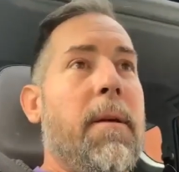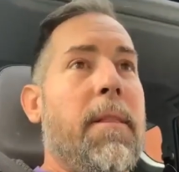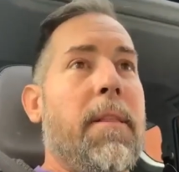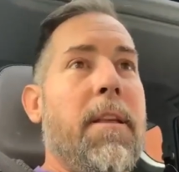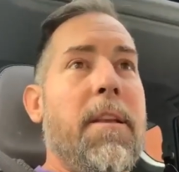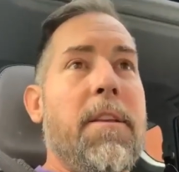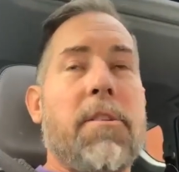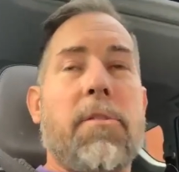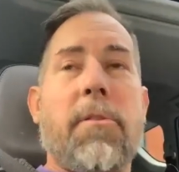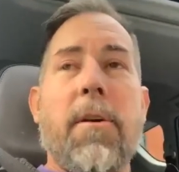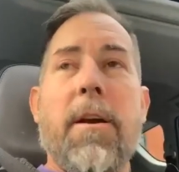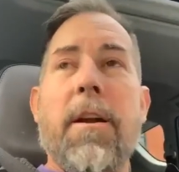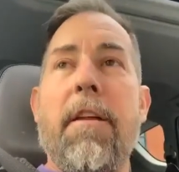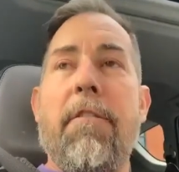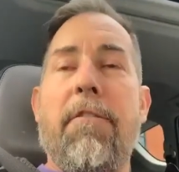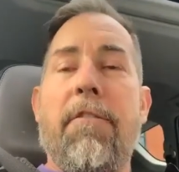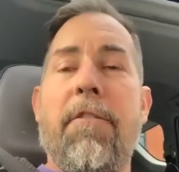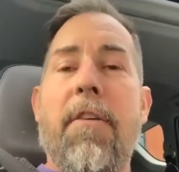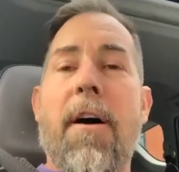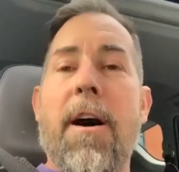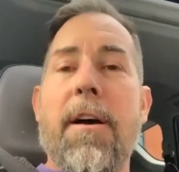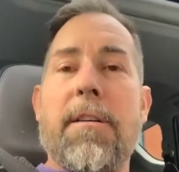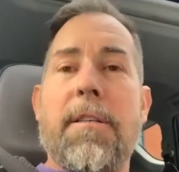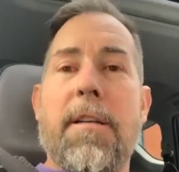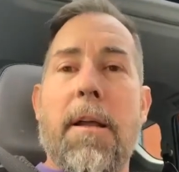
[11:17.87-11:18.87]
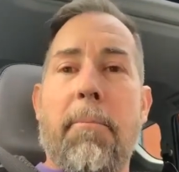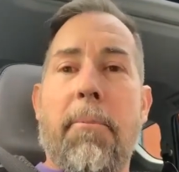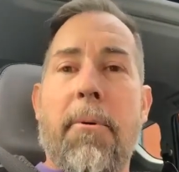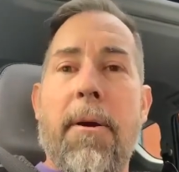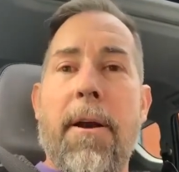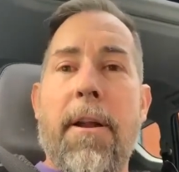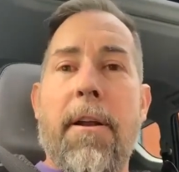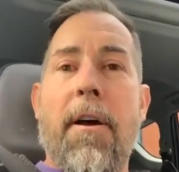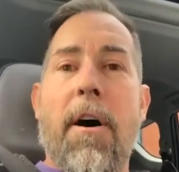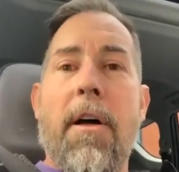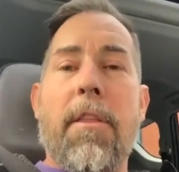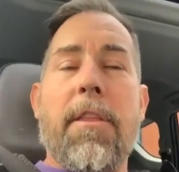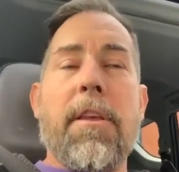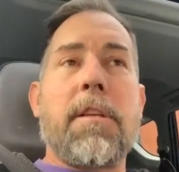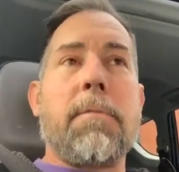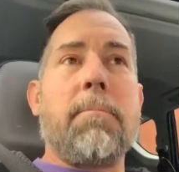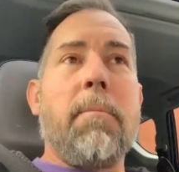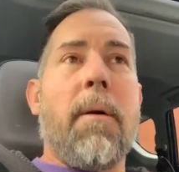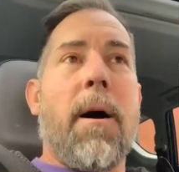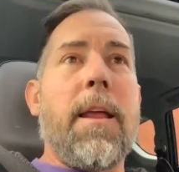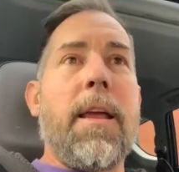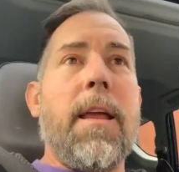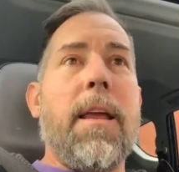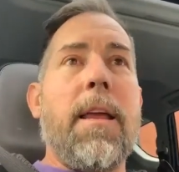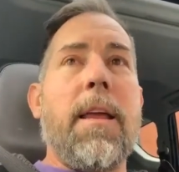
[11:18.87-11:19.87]
but these greedy fucks that printed all this
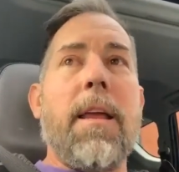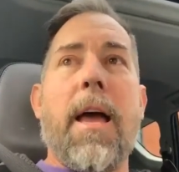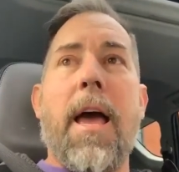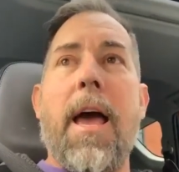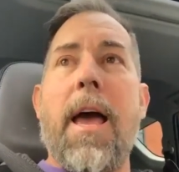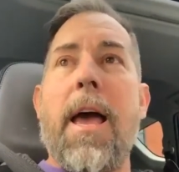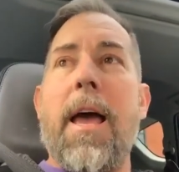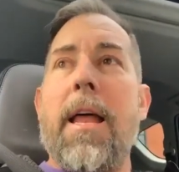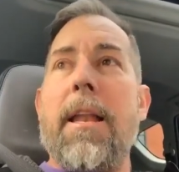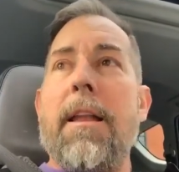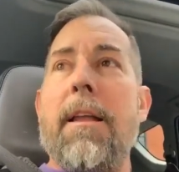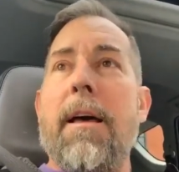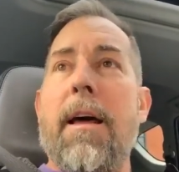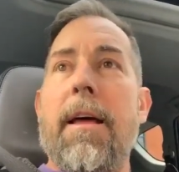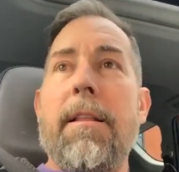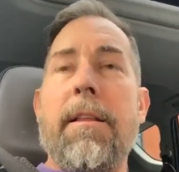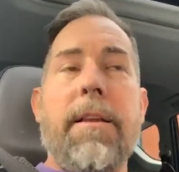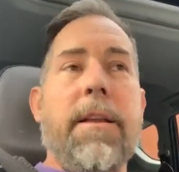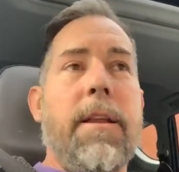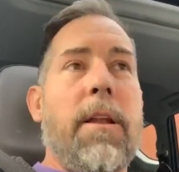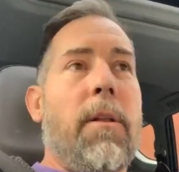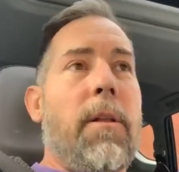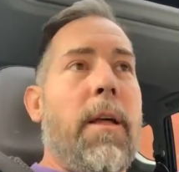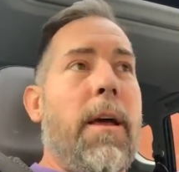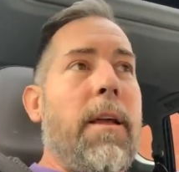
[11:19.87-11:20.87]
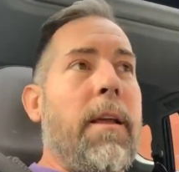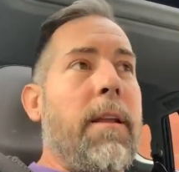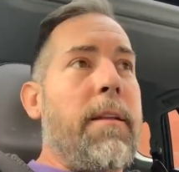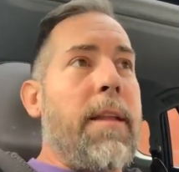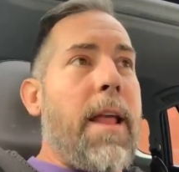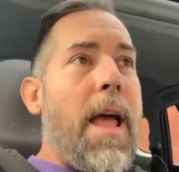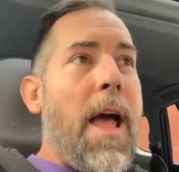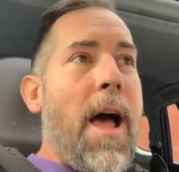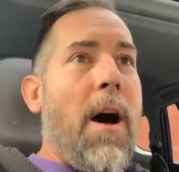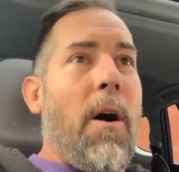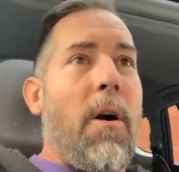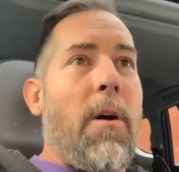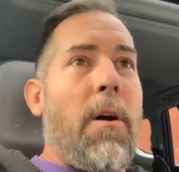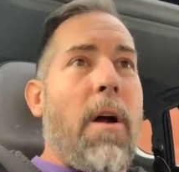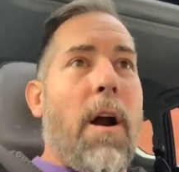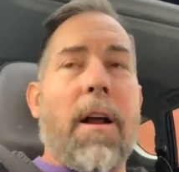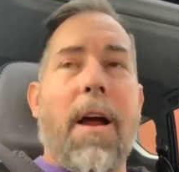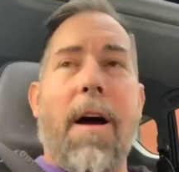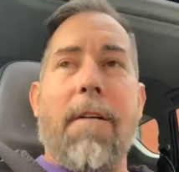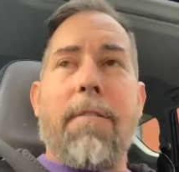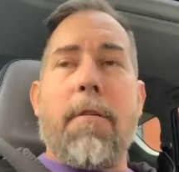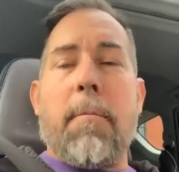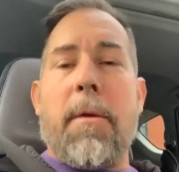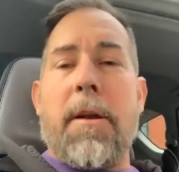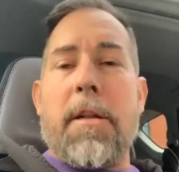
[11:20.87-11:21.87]
money. And, you know, like now our
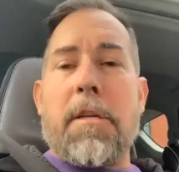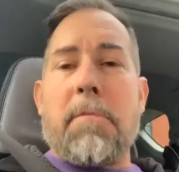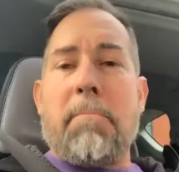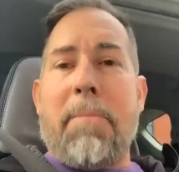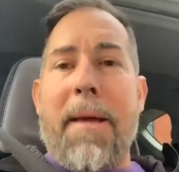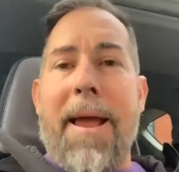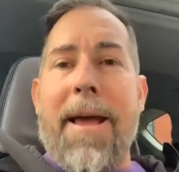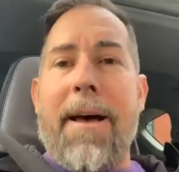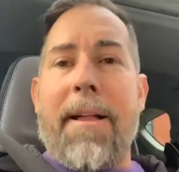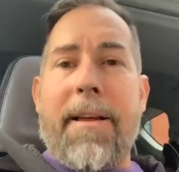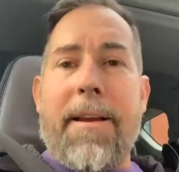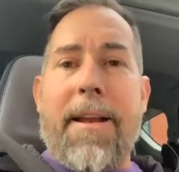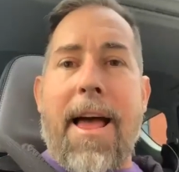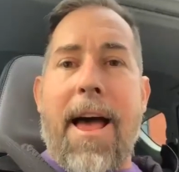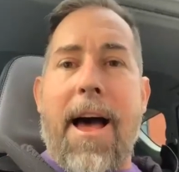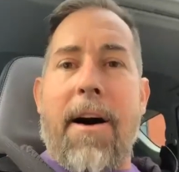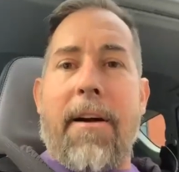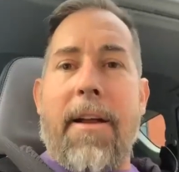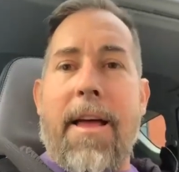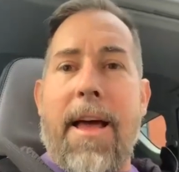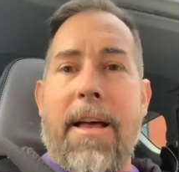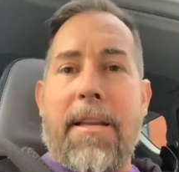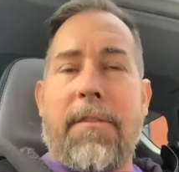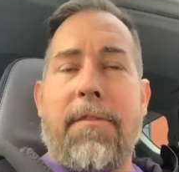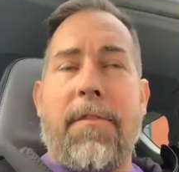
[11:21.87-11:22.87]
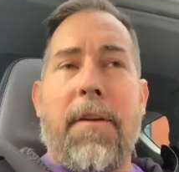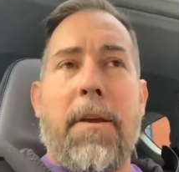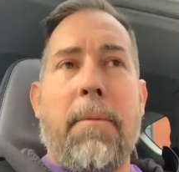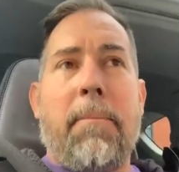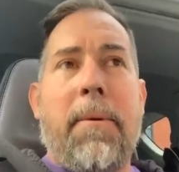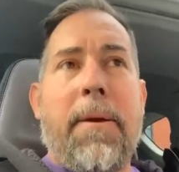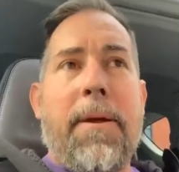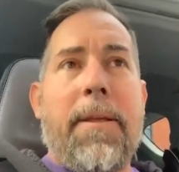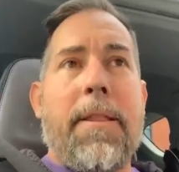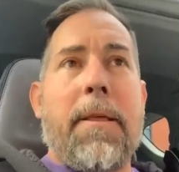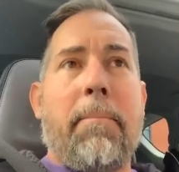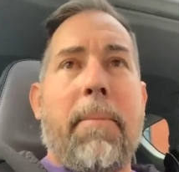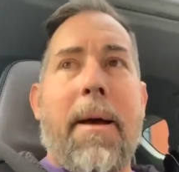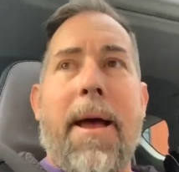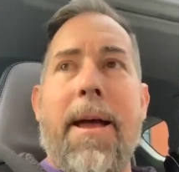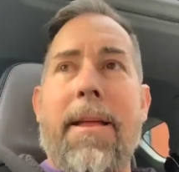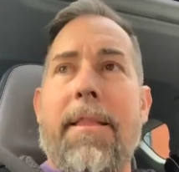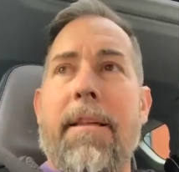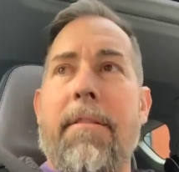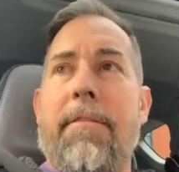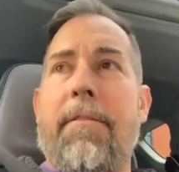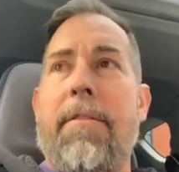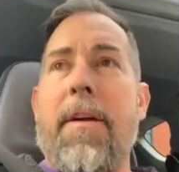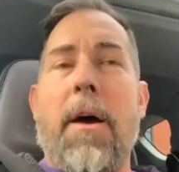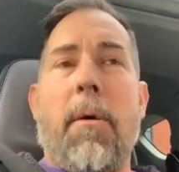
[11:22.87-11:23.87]
government is bailing out SVP, the
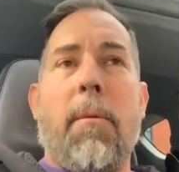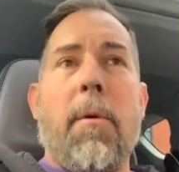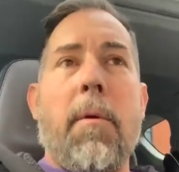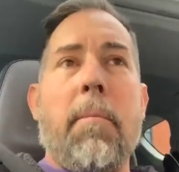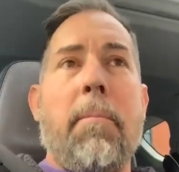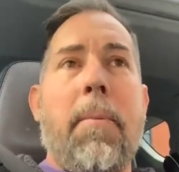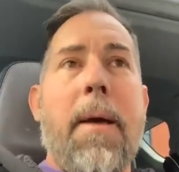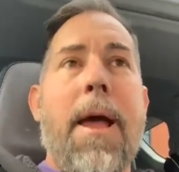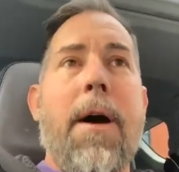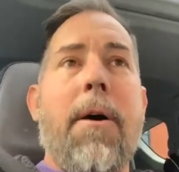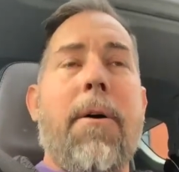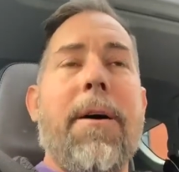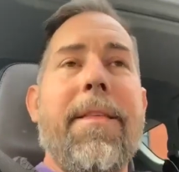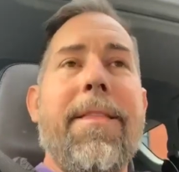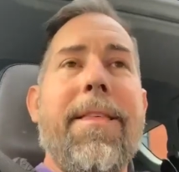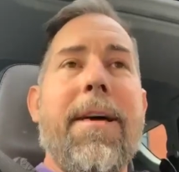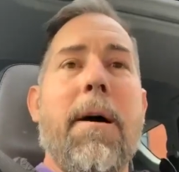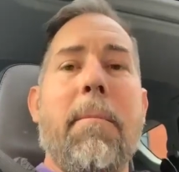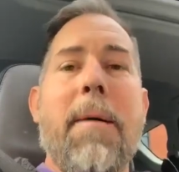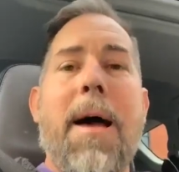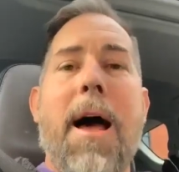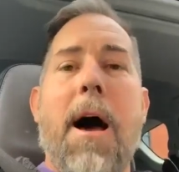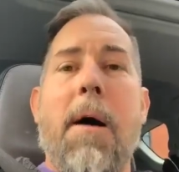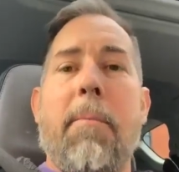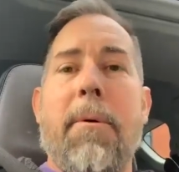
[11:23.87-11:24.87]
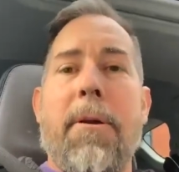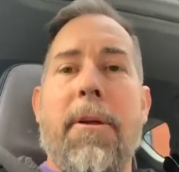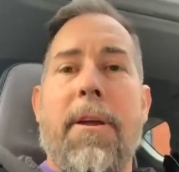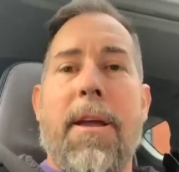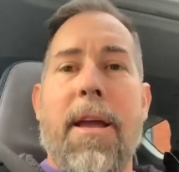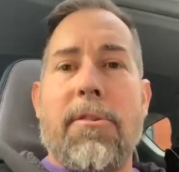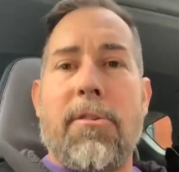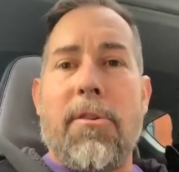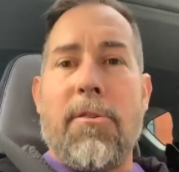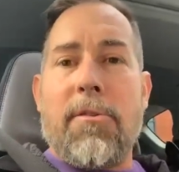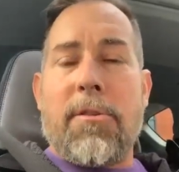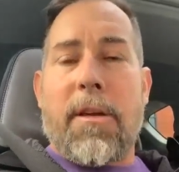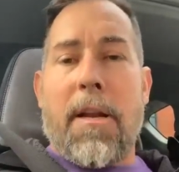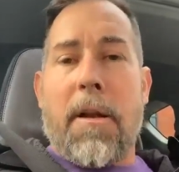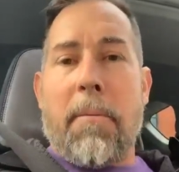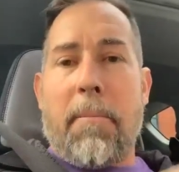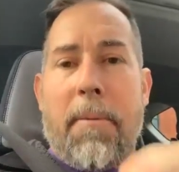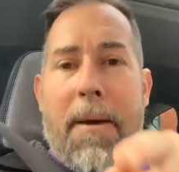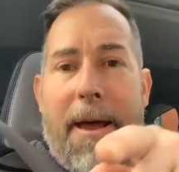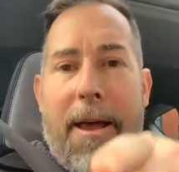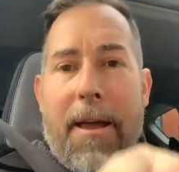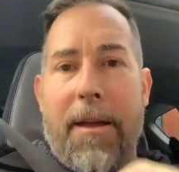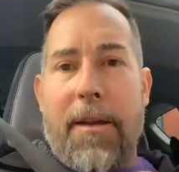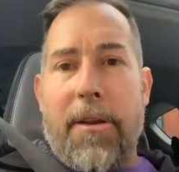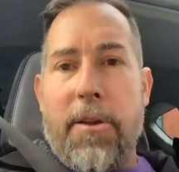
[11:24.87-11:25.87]
bank that failed. We're bailing them out, but guess who's going
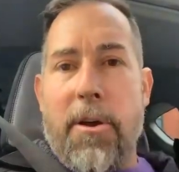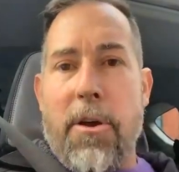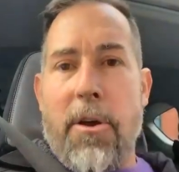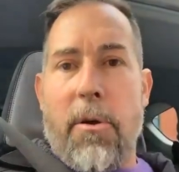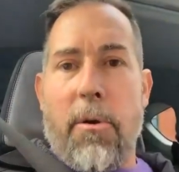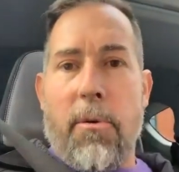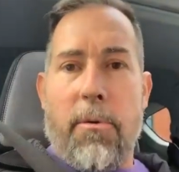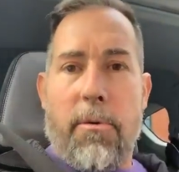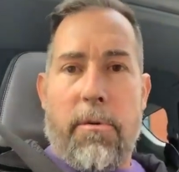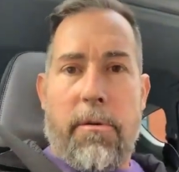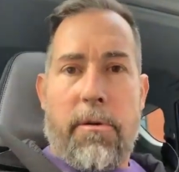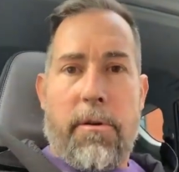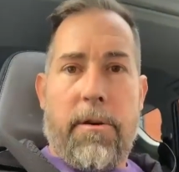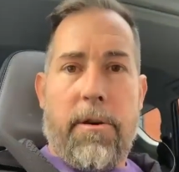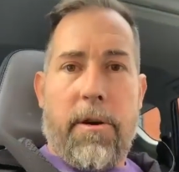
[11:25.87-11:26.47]
to pay? You.